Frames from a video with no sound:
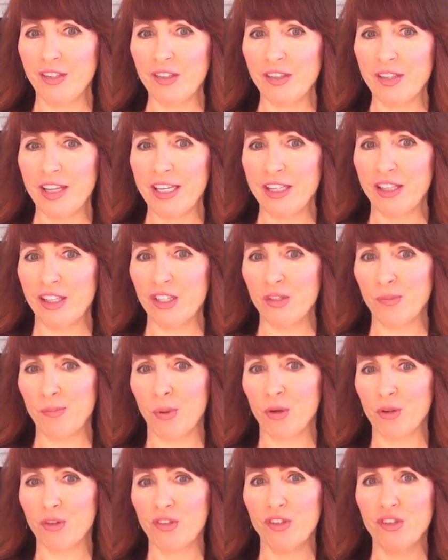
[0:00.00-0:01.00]
It's like this
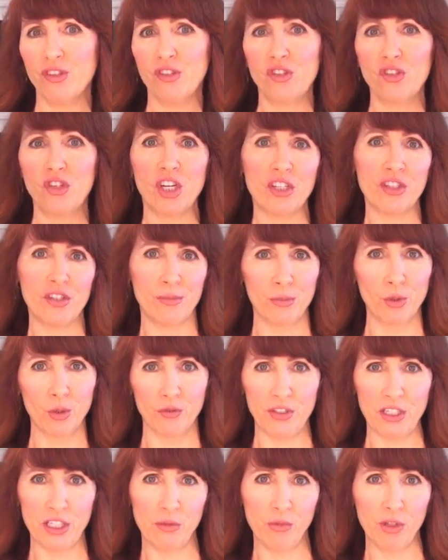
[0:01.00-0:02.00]
person's just
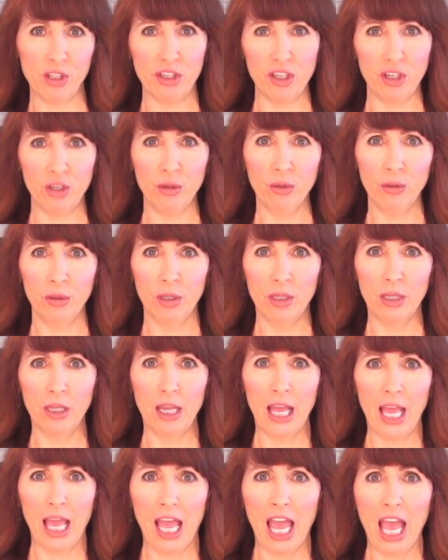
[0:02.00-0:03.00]
moved in with you
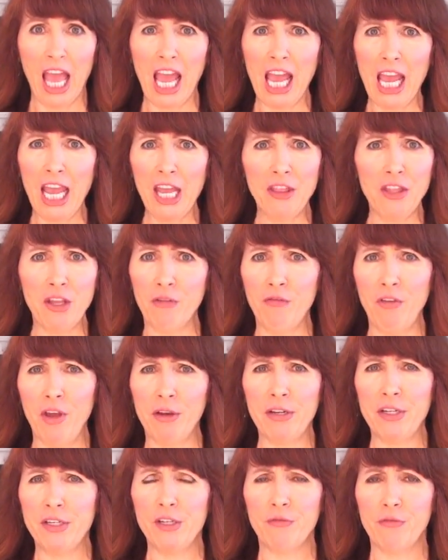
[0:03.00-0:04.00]
and they're
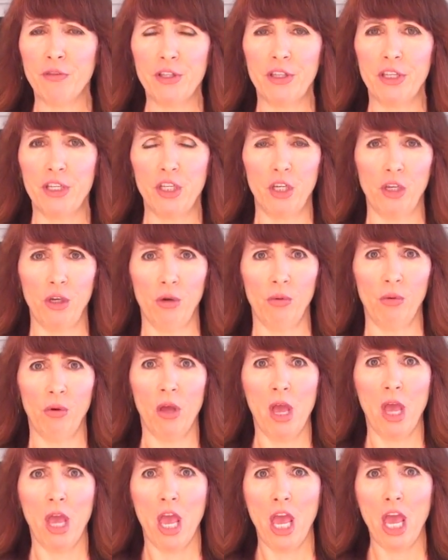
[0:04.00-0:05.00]
very different than you.
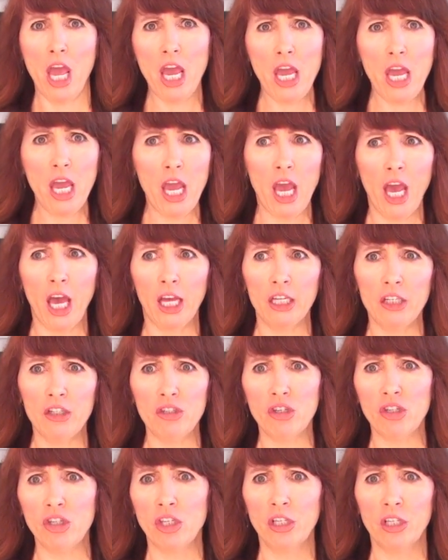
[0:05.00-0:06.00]

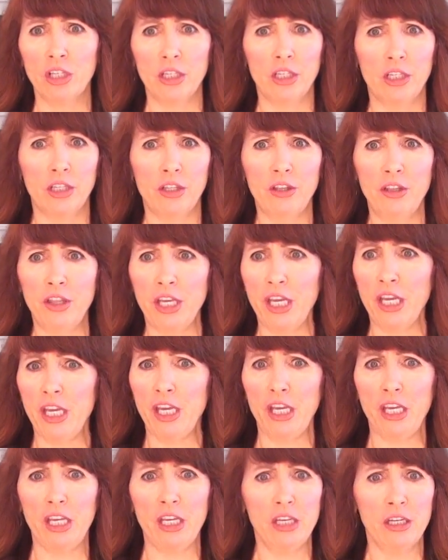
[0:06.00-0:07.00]
And
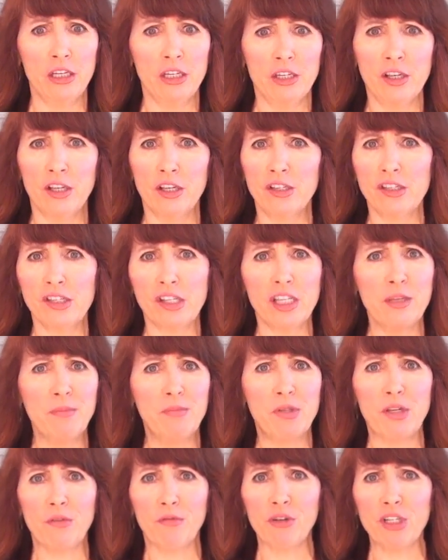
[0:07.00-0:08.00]
they
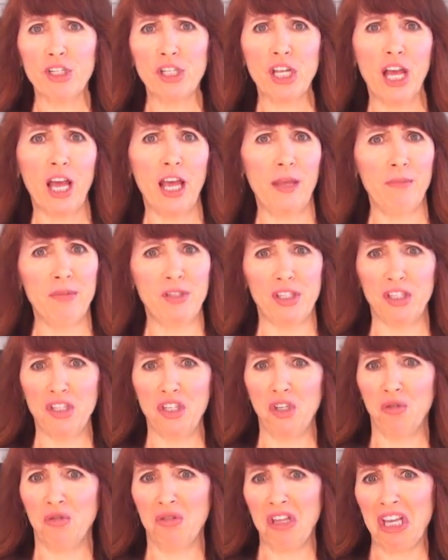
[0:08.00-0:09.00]
sleep different times
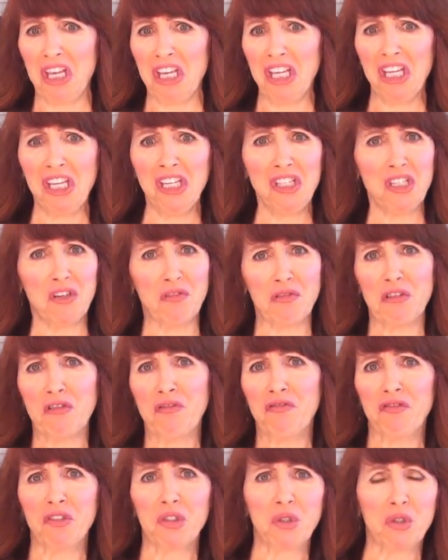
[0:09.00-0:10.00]
than you. They eat
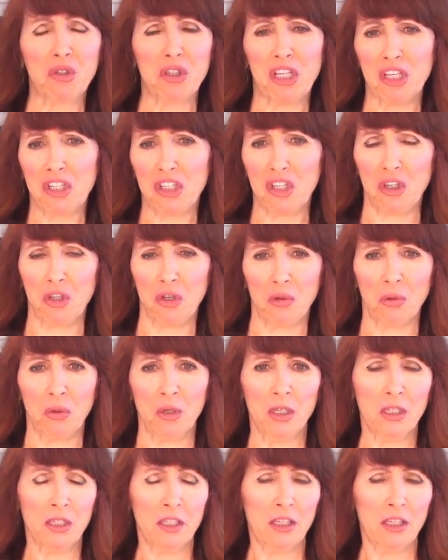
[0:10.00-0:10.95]
different food than you.